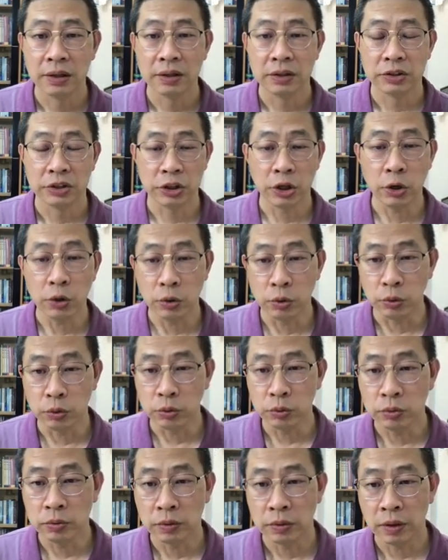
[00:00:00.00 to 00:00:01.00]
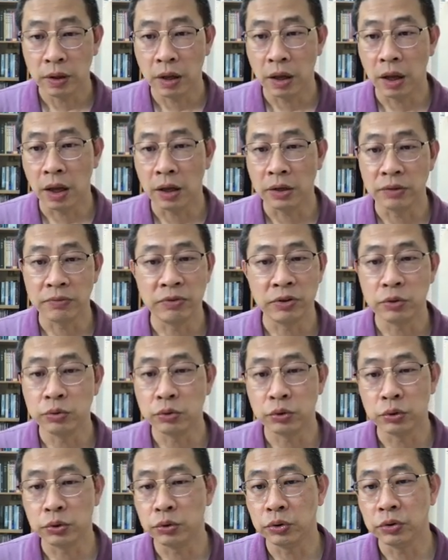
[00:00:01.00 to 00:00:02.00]
so uh, if you
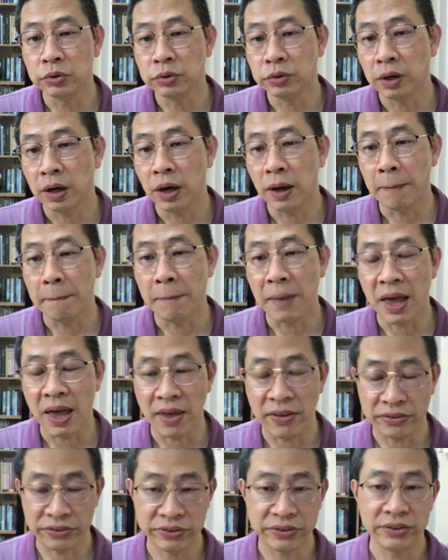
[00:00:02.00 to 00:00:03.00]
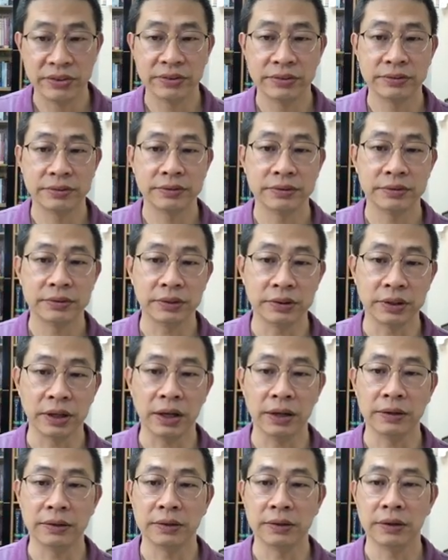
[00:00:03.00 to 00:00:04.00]
do a math
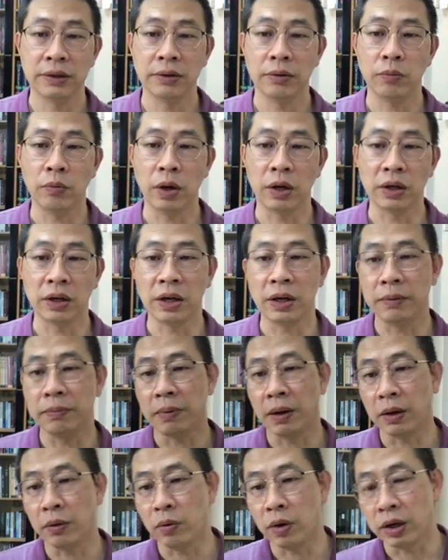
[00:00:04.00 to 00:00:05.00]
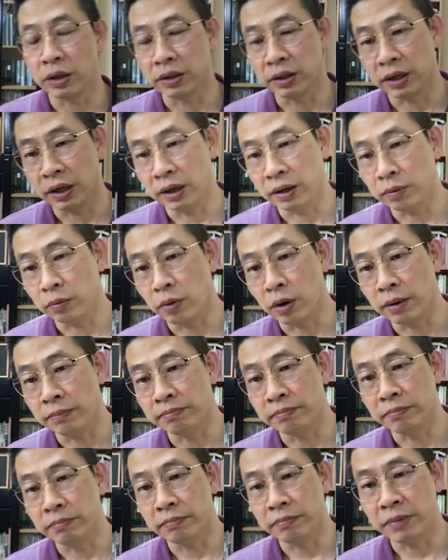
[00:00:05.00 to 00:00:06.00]
okay 1k by 1k
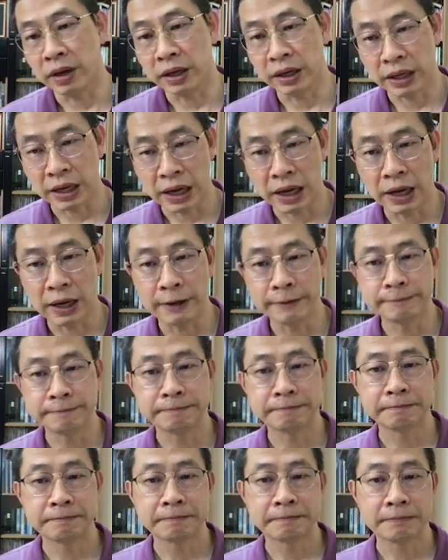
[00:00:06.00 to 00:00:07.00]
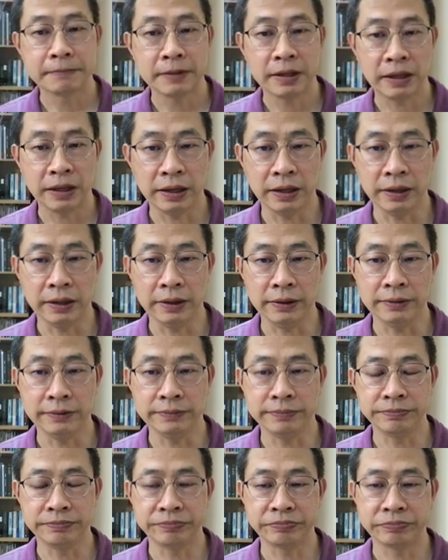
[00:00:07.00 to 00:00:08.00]
1 mega
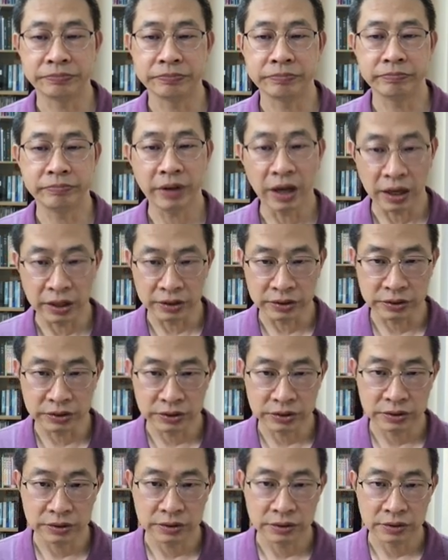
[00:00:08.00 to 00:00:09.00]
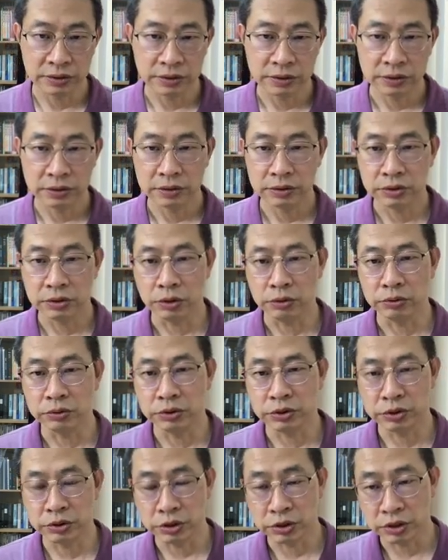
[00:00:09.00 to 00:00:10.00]
and byte so
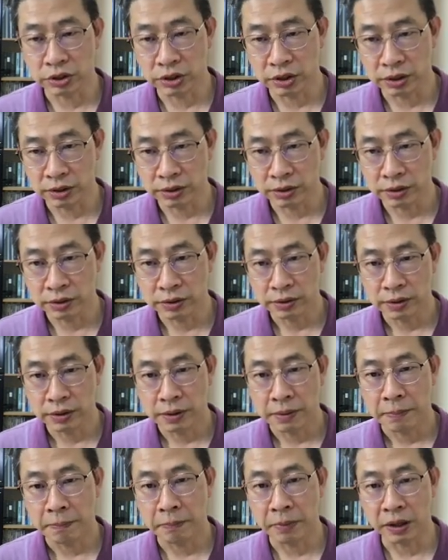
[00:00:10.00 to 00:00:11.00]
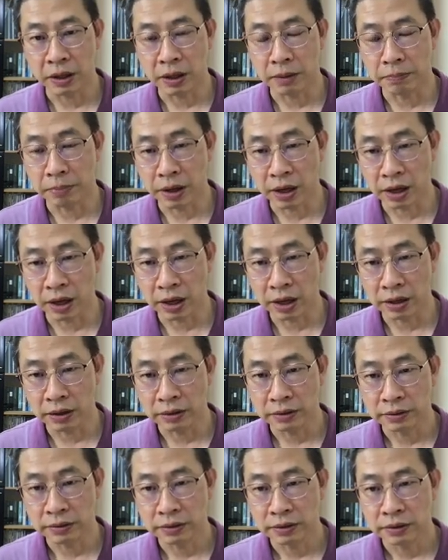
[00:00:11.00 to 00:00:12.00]
30 megabyte
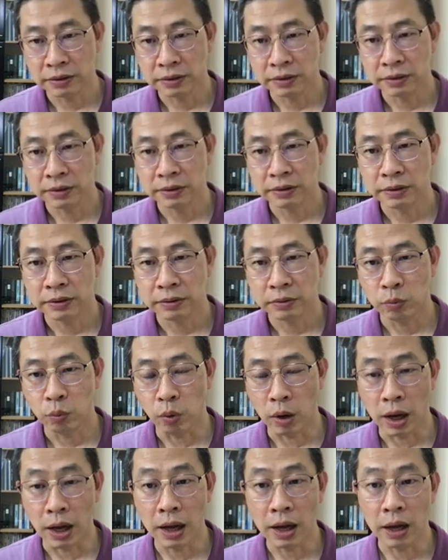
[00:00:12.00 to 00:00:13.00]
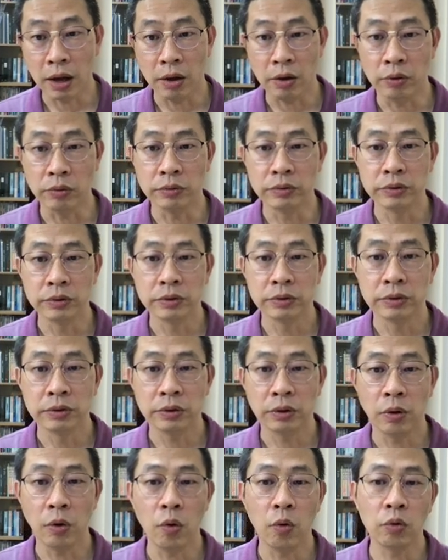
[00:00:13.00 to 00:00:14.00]
wow
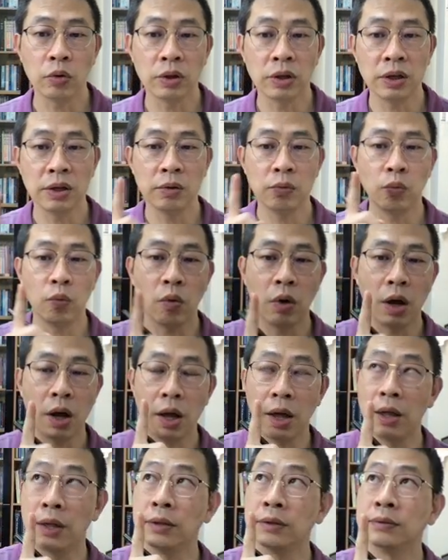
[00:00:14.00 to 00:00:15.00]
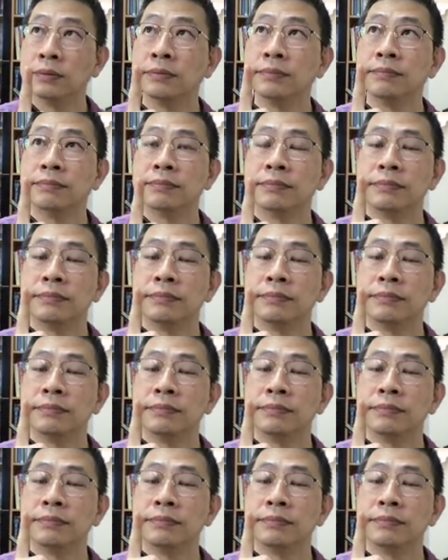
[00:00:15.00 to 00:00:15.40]
only one